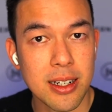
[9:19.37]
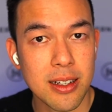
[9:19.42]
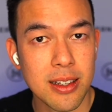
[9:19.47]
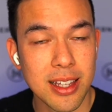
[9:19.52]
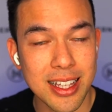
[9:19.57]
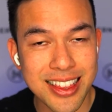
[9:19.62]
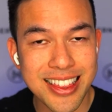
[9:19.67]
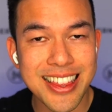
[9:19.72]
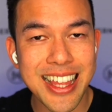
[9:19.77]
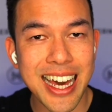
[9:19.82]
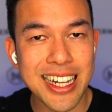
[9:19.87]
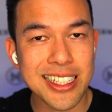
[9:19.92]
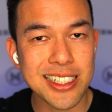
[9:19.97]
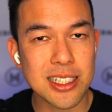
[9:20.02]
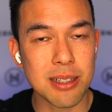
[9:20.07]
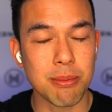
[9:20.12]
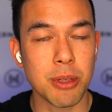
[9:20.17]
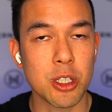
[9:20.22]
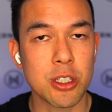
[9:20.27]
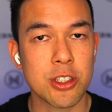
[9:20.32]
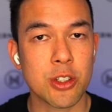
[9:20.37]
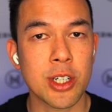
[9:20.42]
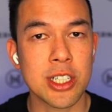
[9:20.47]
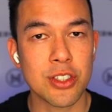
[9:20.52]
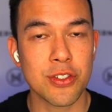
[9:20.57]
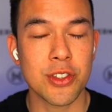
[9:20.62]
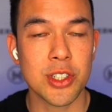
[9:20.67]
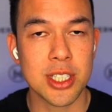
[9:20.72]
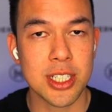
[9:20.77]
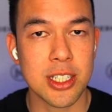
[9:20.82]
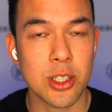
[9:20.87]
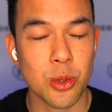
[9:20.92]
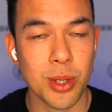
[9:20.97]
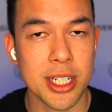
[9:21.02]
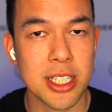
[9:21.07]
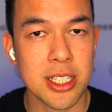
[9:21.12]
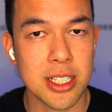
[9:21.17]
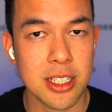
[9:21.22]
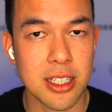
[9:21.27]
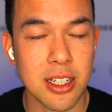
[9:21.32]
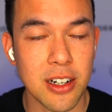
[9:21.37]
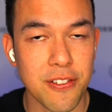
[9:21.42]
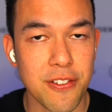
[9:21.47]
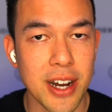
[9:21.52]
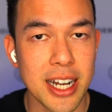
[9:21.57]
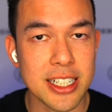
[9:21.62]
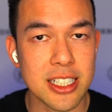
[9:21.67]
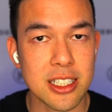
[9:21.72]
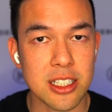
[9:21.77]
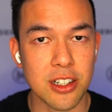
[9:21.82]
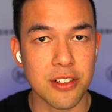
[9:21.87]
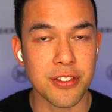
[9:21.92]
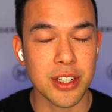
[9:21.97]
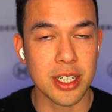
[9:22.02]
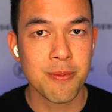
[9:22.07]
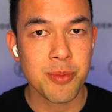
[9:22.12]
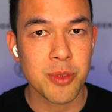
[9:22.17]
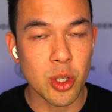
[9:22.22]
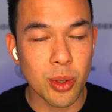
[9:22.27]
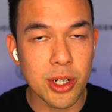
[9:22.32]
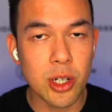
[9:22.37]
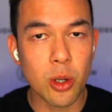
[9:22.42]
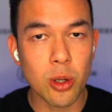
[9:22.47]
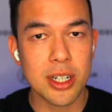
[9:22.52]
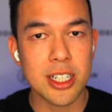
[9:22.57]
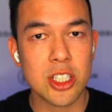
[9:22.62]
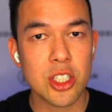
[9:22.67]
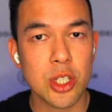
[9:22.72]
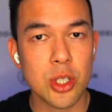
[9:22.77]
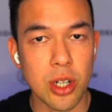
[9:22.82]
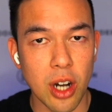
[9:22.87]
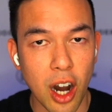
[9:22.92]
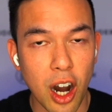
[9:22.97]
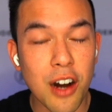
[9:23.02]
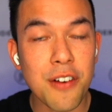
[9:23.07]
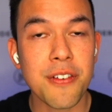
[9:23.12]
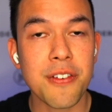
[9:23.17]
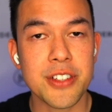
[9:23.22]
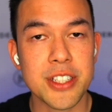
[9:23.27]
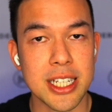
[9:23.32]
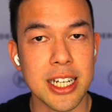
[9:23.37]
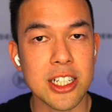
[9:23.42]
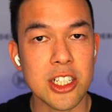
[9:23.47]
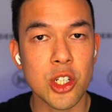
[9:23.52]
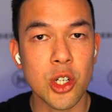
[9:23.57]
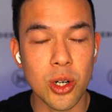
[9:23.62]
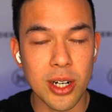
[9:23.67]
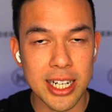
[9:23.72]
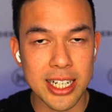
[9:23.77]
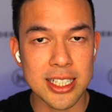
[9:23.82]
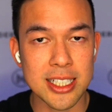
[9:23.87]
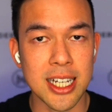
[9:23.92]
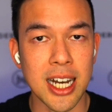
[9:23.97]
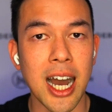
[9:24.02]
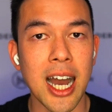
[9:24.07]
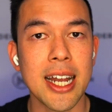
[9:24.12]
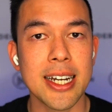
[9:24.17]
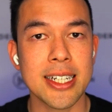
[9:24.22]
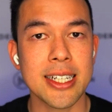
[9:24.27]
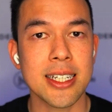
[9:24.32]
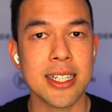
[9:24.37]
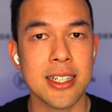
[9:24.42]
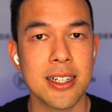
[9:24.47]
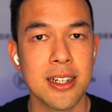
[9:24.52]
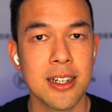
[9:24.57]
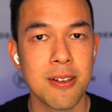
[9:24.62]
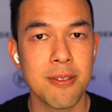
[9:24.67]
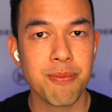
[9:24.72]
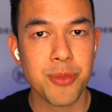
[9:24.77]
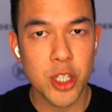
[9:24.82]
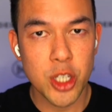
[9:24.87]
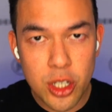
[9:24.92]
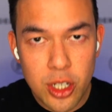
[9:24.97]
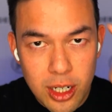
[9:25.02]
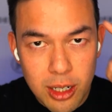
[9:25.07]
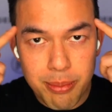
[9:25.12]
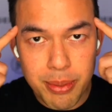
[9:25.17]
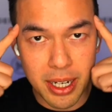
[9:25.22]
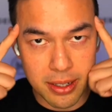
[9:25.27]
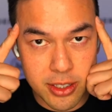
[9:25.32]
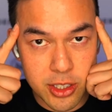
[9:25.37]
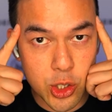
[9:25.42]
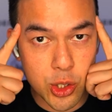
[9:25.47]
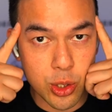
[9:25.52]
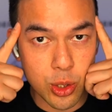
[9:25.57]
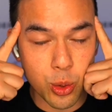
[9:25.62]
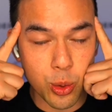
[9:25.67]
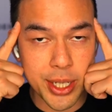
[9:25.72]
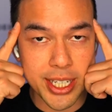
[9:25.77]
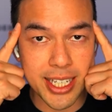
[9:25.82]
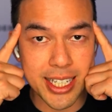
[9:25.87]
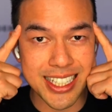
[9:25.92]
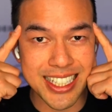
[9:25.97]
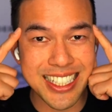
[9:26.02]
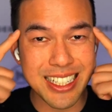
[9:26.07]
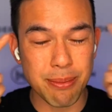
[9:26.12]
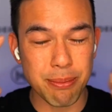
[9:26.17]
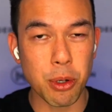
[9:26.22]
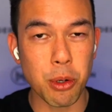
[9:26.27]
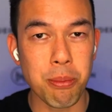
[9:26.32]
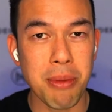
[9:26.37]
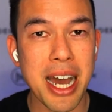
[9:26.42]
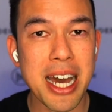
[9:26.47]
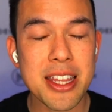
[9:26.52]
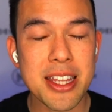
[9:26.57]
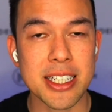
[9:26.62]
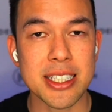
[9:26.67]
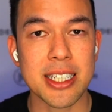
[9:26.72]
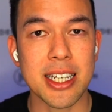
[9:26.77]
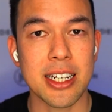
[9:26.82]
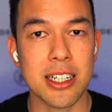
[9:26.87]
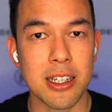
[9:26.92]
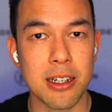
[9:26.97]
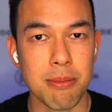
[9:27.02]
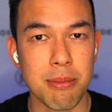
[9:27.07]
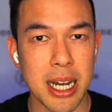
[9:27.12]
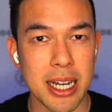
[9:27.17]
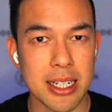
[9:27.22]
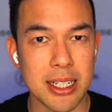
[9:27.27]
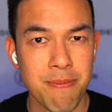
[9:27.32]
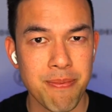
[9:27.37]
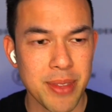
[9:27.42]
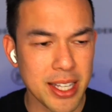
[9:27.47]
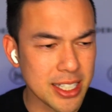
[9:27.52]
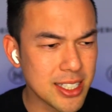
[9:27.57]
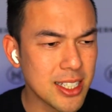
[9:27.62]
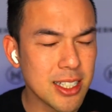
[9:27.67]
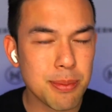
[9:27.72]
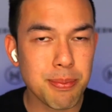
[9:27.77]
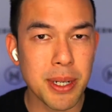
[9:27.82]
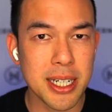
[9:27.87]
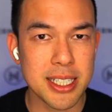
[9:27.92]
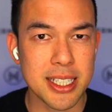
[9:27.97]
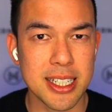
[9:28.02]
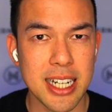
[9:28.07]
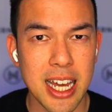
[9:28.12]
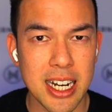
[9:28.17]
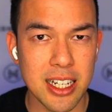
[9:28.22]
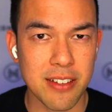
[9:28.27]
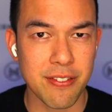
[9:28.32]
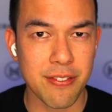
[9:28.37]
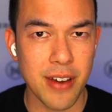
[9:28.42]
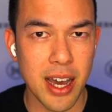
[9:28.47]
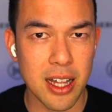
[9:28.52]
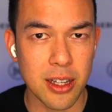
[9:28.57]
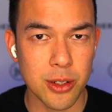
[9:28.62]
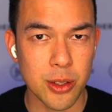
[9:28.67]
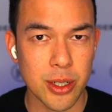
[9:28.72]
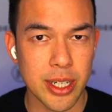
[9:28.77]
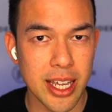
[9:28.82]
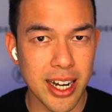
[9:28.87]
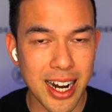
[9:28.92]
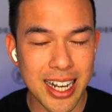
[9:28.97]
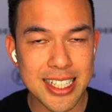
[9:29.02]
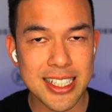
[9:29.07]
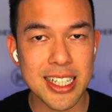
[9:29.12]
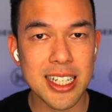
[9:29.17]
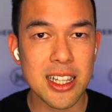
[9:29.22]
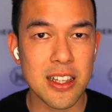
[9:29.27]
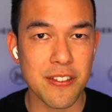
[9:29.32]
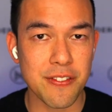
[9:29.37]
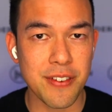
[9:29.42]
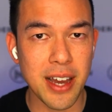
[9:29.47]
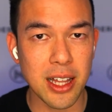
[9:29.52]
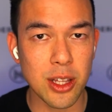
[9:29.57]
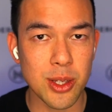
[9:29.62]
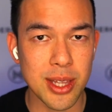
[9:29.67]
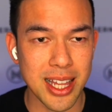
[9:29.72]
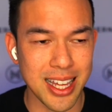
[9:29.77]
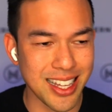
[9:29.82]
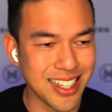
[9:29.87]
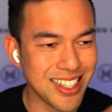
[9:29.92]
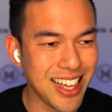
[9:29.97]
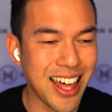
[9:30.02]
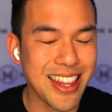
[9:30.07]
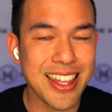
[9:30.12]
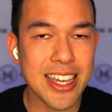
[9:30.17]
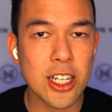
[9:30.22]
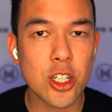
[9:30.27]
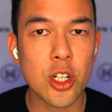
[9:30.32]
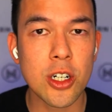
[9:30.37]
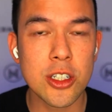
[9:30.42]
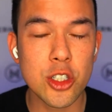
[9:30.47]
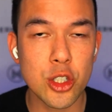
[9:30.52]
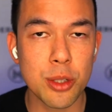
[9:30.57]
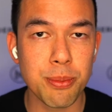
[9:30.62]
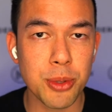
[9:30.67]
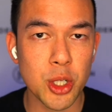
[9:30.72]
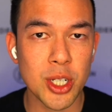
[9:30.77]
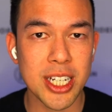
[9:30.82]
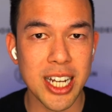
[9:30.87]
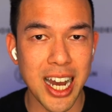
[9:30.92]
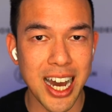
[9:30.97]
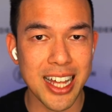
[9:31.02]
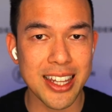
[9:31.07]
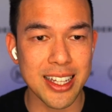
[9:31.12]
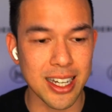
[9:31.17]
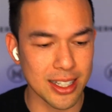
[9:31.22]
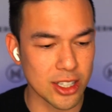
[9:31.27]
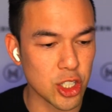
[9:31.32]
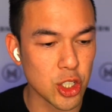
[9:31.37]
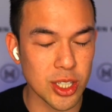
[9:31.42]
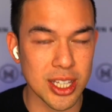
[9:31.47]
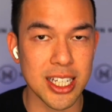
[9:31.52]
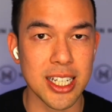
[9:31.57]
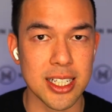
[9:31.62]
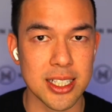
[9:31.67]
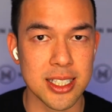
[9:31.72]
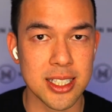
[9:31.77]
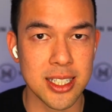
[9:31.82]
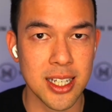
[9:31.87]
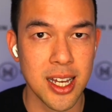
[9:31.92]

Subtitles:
Like, that is the most stressful situation you're going to find yourself in. So in order to offset your anxiety, you got to be able to do quick and simple math inside of your mind. Is this person adding value? Can I see the value are they contributing either to this?